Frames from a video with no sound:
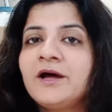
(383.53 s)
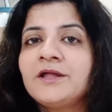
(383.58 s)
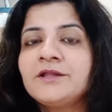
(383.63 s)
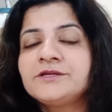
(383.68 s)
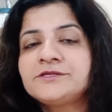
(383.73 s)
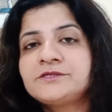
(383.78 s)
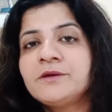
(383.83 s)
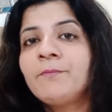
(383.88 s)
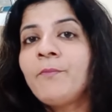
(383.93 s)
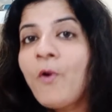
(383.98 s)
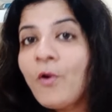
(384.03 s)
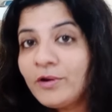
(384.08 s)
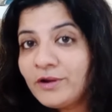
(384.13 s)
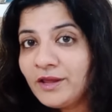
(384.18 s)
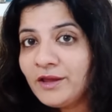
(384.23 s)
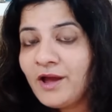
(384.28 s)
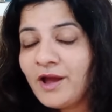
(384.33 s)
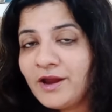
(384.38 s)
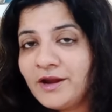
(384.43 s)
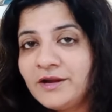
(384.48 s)
the
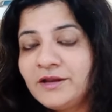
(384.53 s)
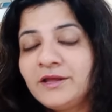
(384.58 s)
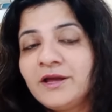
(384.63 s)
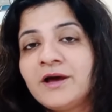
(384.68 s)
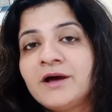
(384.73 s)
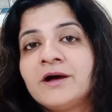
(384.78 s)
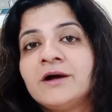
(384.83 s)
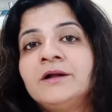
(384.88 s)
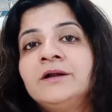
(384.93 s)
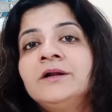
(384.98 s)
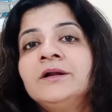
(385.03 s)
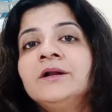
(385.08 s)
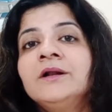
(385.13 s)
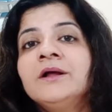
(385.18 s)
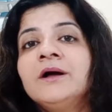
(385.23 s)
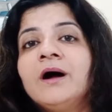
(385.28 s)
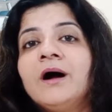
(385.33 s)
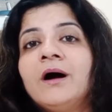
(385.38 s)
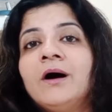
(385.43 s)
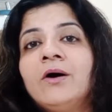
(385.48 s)
supporting idea,
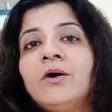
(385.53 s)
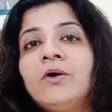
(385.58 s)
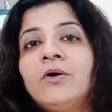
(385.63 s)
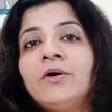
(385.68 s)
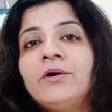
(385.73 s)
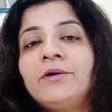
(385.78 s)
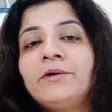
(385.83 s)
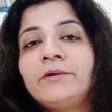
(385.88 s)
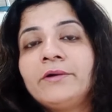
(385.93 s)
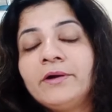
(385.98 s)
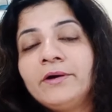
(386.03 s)
or